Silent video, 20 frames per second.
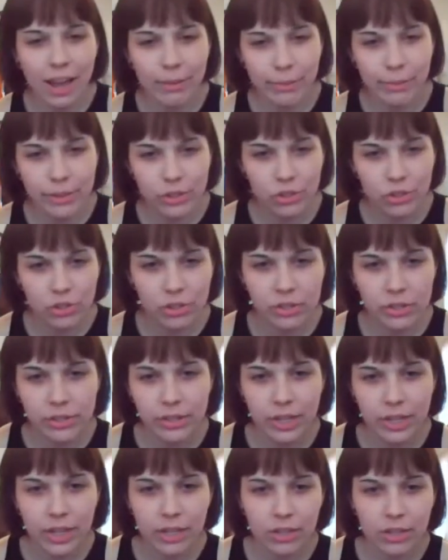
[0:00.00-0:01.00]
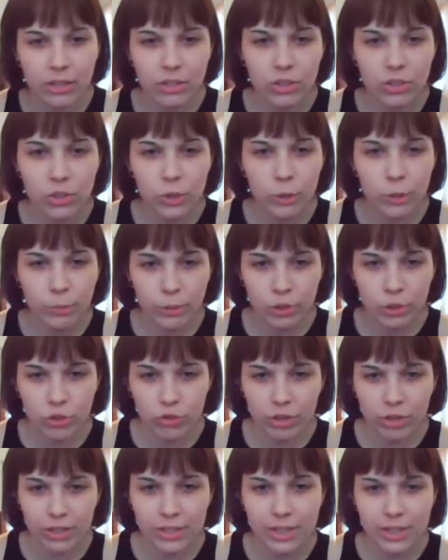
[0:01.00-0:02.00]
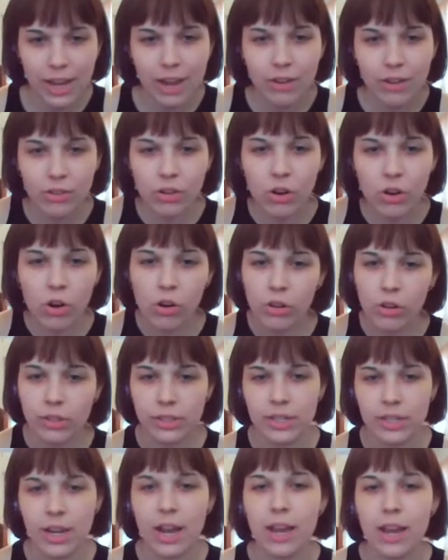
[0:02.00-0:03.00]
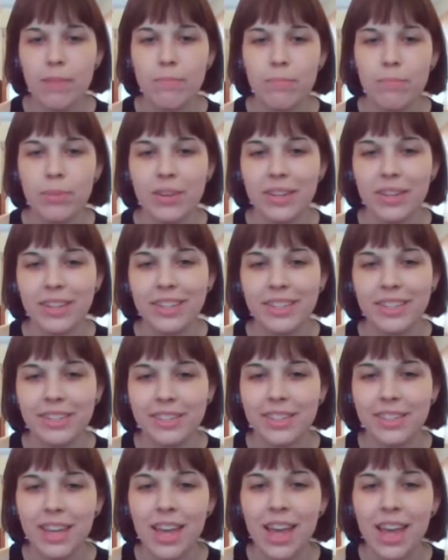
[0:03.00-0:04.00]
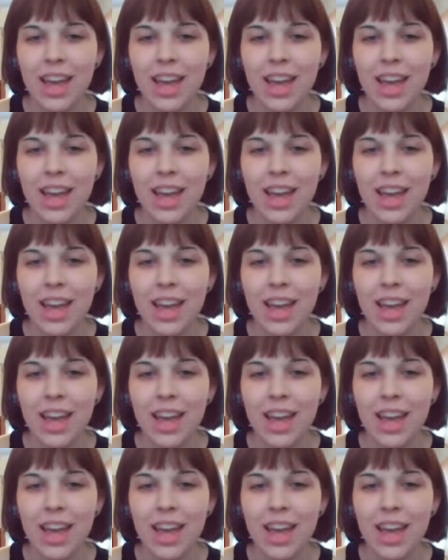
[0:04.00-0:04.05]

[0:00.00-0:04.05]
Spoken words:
was just like super stressed out all the time because